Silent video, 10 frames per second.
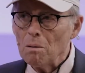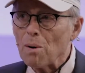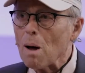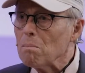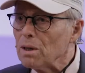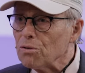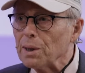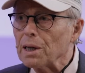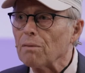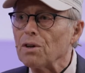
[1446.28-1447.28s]
Problem is,
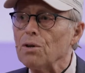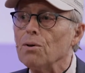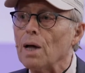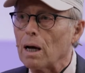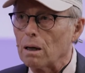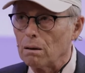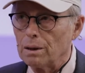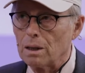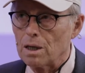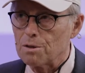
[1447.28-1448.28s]
we can never do that in
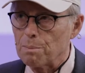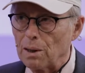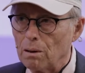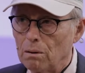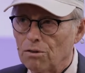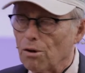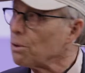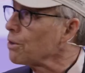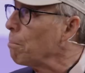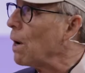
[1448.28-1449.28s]
the hospital. It's
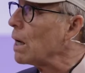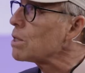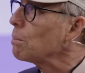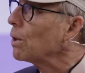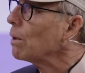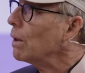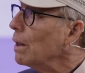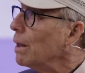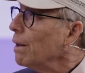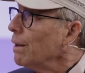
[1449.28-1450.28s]
almost impossible.
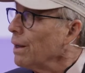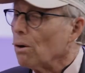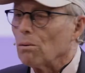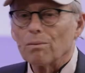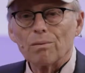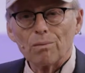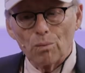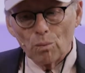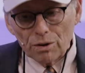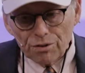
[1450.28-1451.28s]

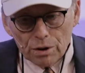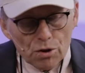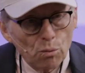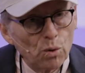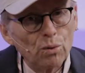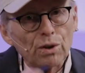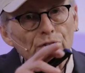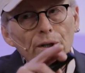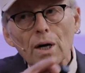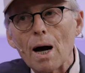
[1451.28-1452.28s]
Once there's a wound,
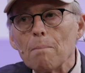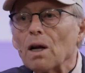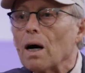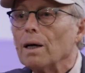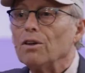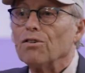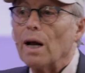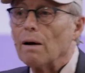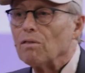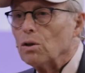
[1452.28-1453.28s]
there's a timeline, there's
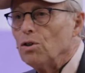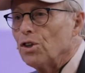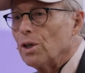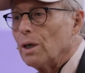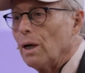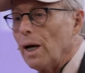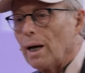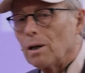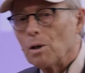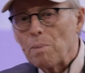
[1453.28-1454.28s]
an evolution,
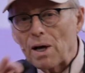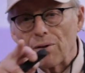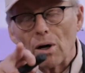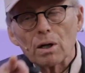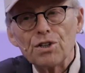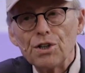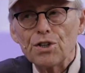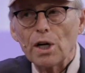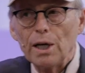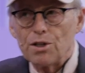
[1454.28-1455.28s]
and the pathology
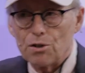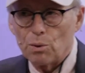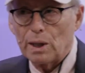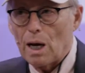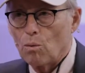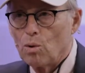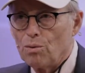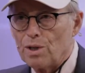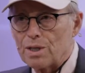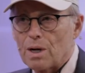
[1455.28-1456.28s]
changes with that
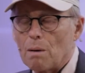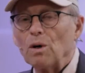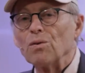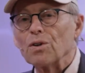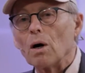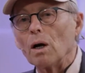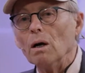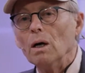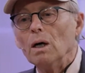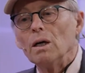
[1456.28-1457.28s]
wound as time goes on.
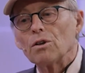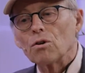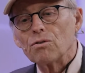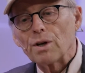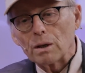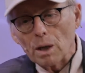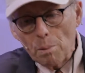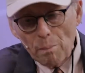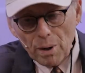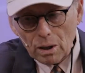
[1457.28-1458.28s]
It turns out
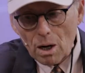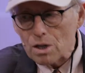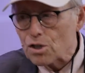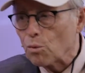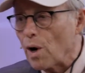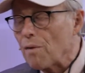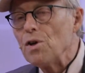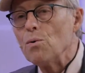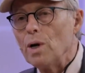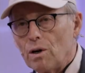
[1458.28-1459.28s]
hyperbaric oxygen, wherever
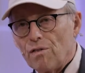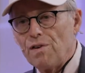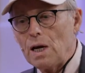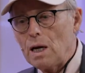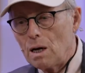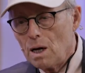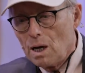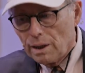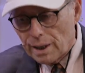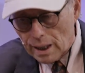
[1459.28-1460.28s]
you intervene,
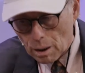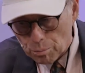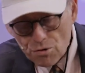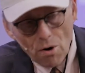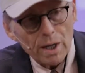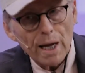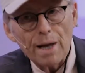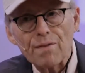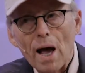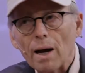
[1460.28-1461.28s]
can help
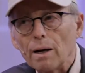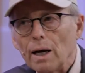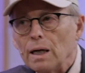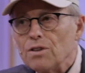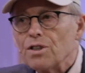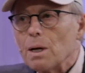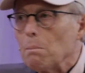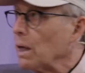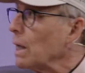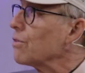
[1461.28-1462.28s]
truncate that, and it
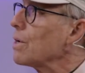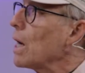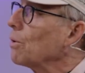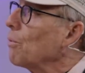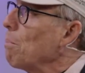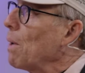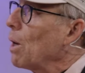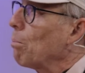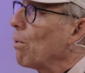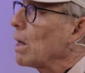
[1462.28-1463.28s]
stimulates now the
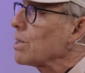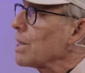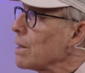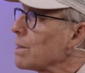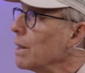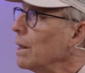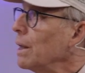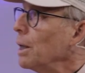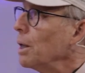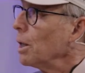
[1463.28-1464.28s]
repair process.
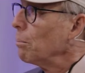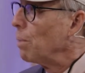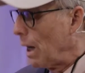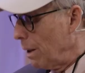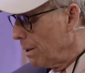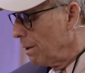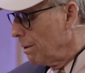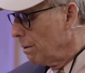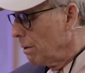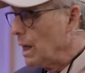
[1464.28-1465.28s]
But
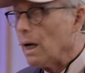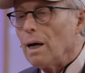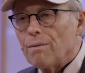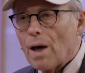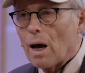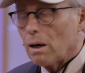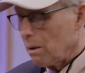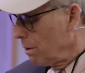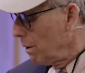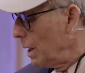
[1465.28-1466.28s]
getting that
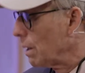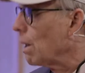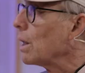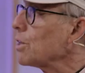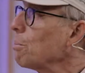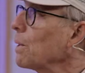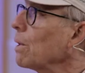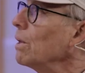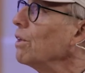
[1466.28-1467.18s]
in the hospital